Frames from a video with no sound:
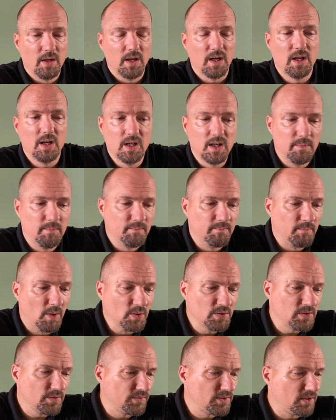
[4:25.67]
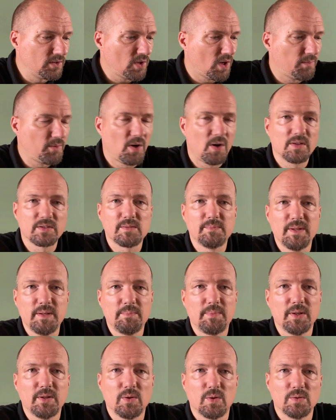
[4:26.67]
Um, most of the tomahawks made
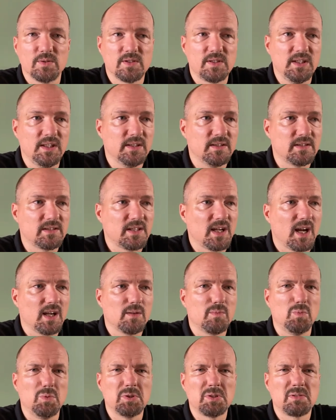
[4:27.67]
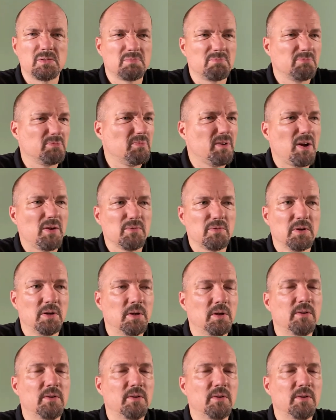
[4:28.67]
by Cold Steel start with around